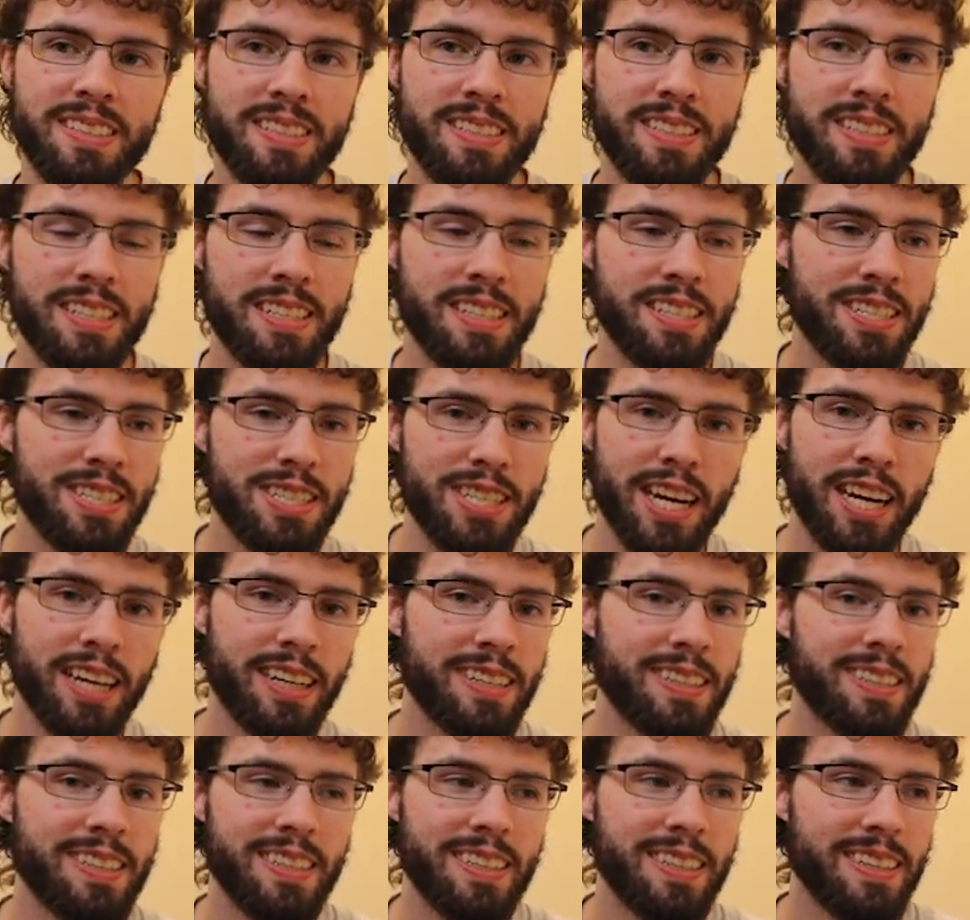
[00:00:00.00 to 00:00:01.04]

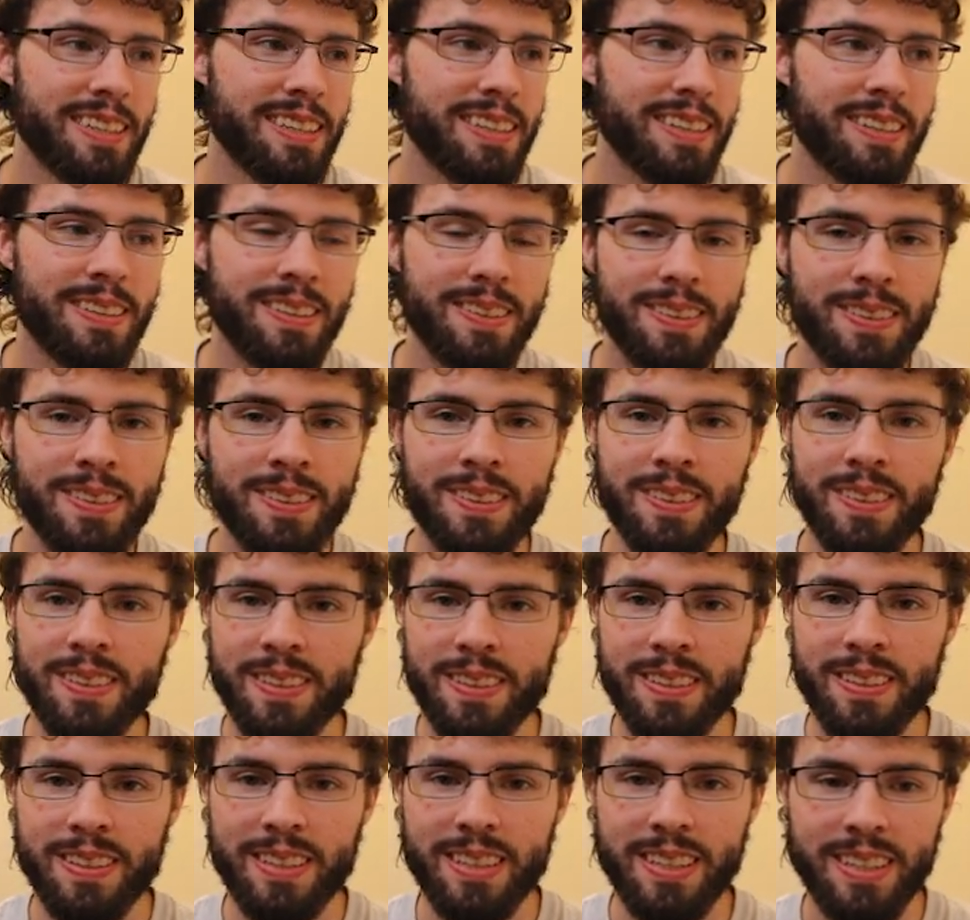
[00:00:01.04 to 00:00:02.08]
dejected
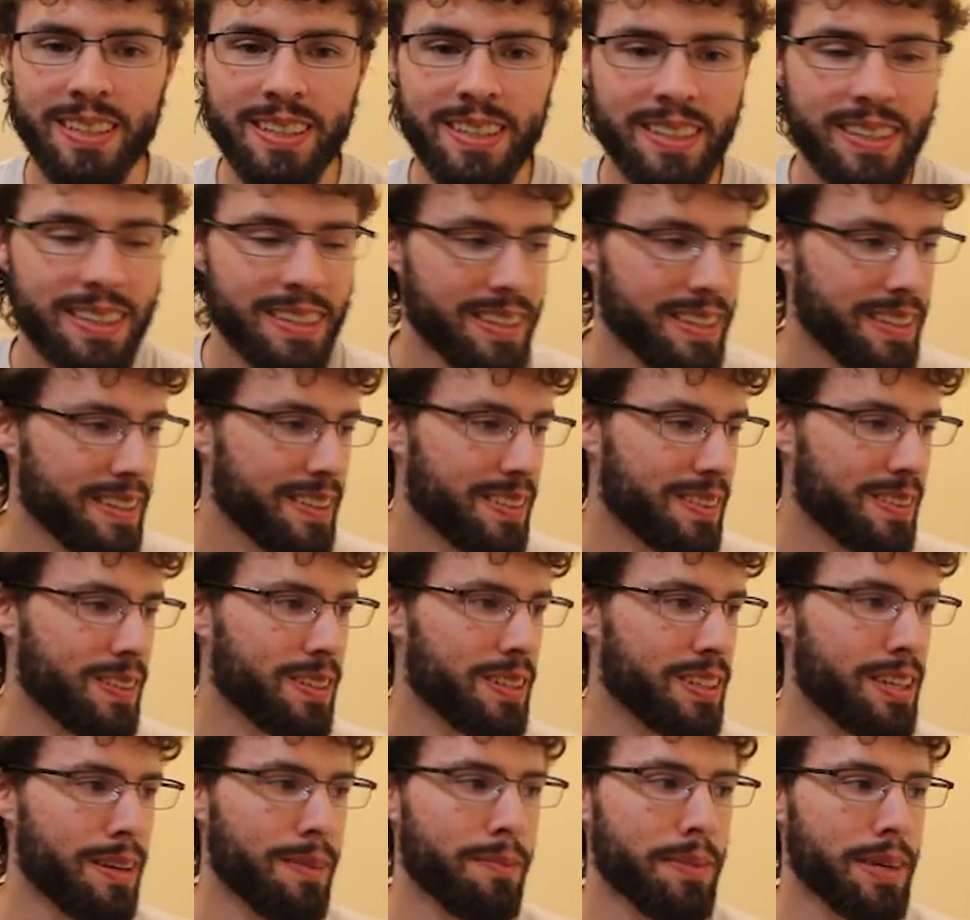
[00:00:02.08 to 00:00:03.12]
or
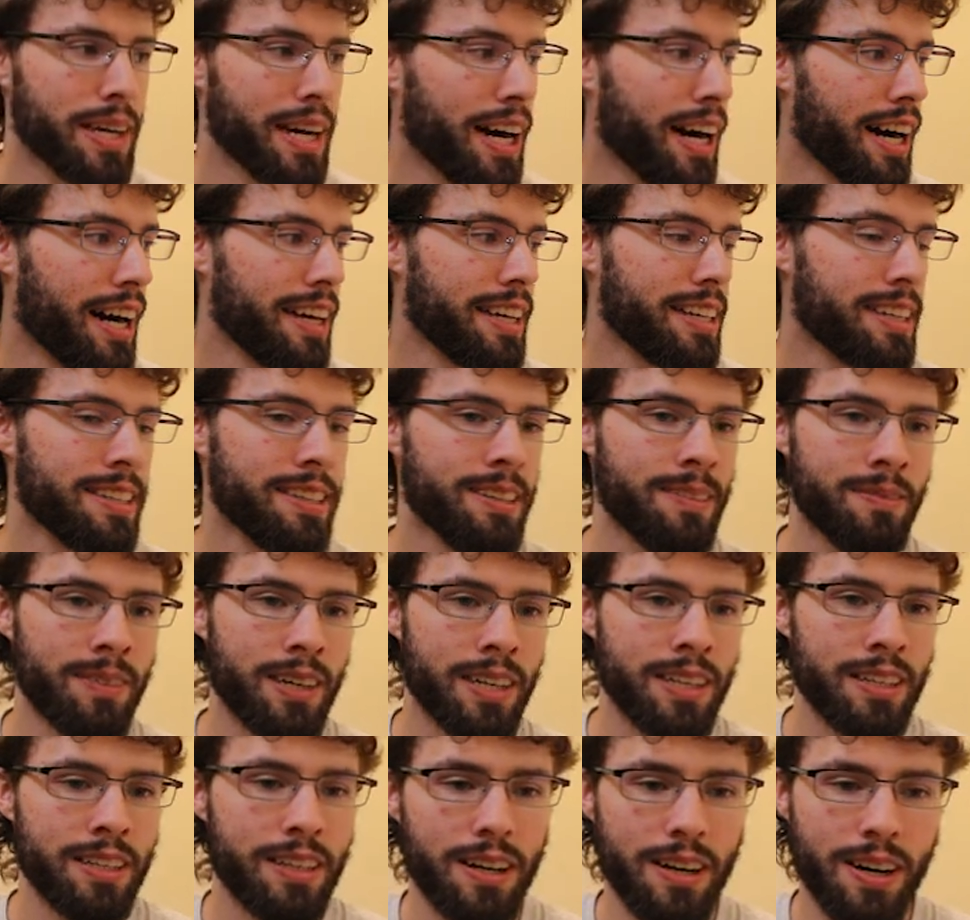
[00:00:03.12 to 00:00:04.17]
looking behind him
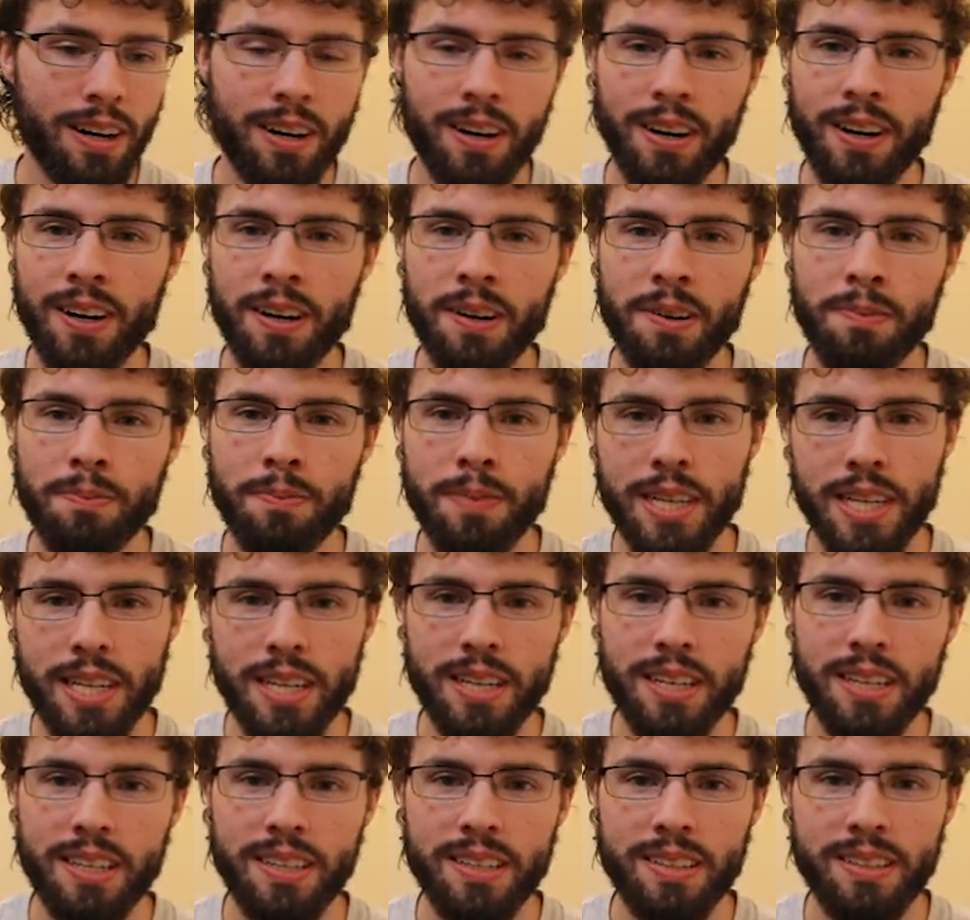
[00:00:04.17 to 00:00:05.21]
like, aw
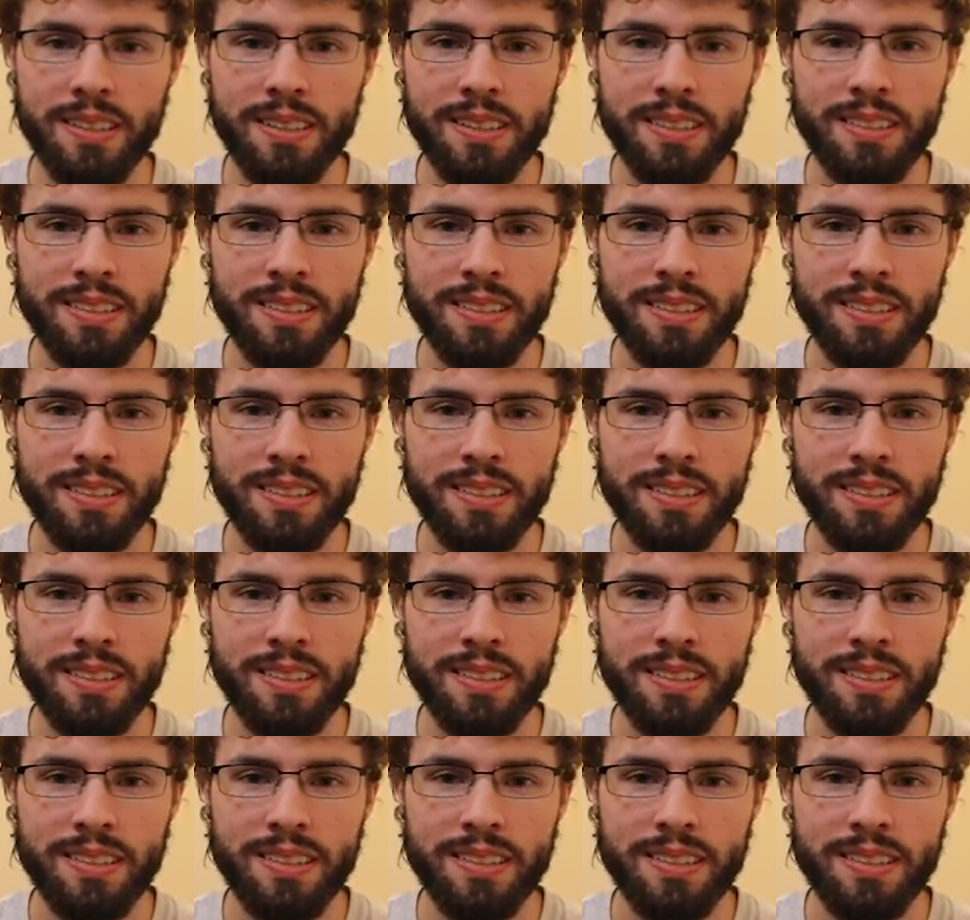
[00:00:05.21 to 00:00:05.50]
man.